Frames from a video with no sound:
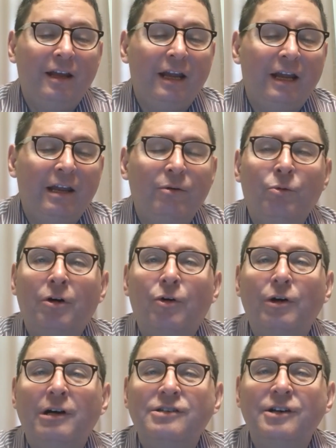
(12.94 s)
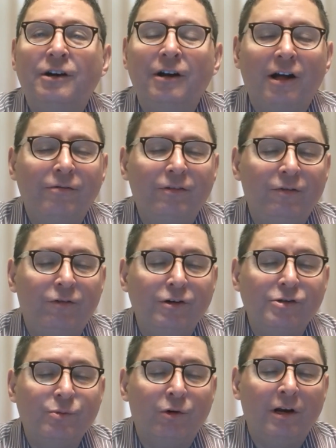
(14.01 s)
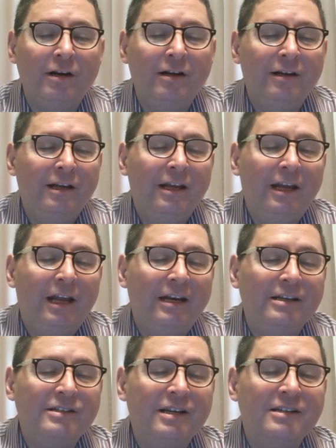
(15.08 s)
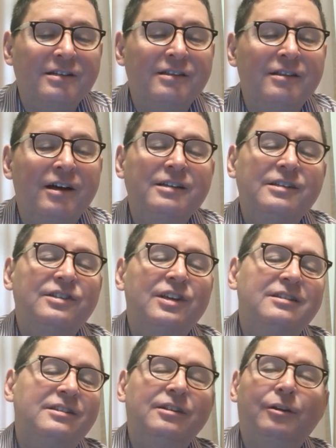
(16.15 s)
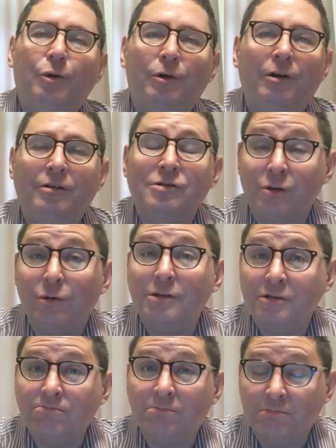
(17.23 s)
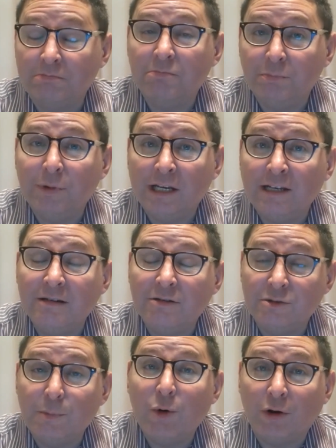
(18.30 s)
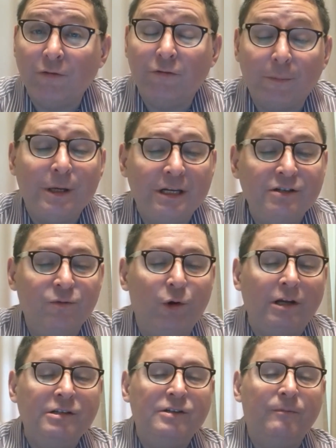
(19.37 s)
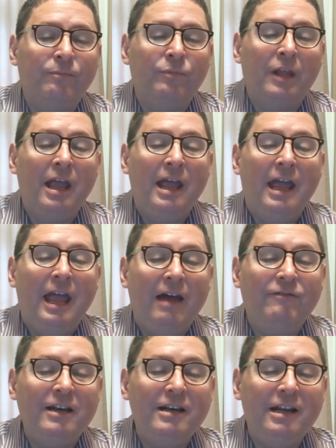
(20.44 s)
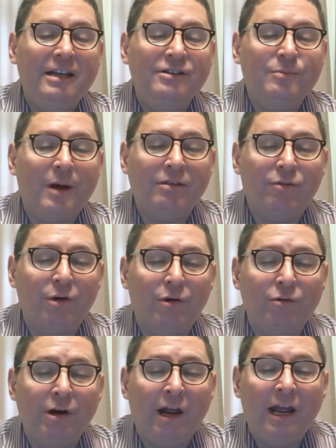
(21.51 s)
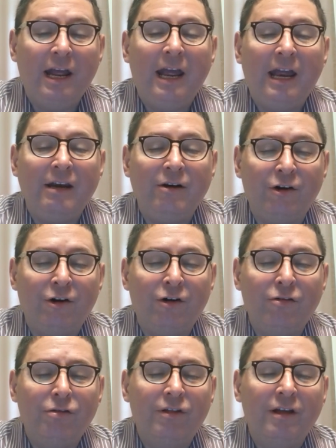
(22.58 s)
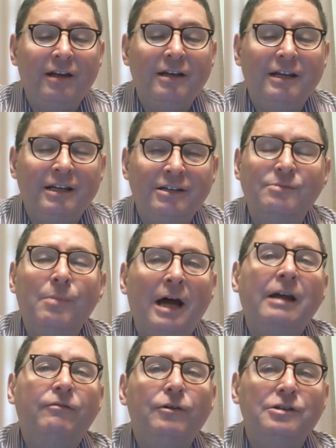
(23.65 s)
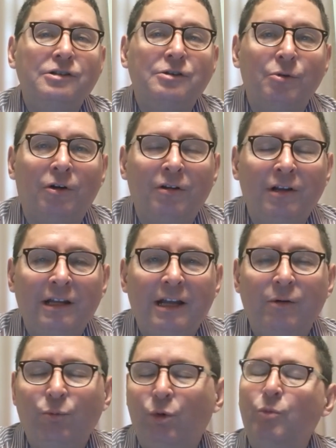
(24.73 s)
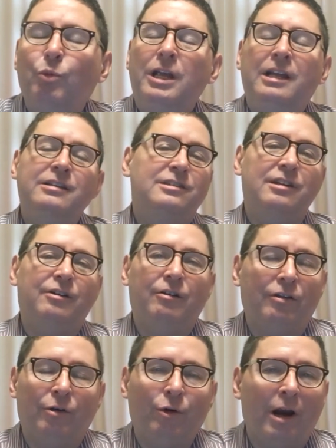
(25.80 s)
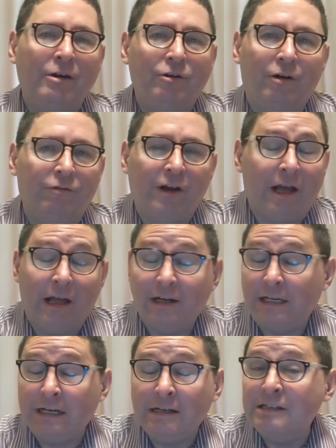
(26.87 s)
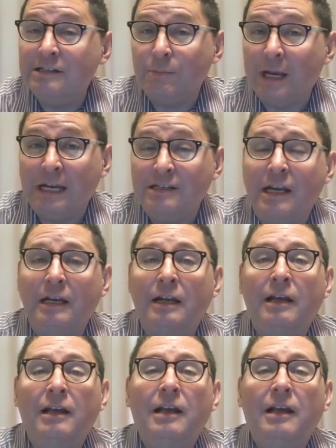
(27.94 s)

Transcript: And we're going to start off in verse 1, and it says, Thus says the Lord. So it's being spoken from his voice Heaven is my throne, and earth is my footstool. And when we consider the grandeur of God, it is amazing.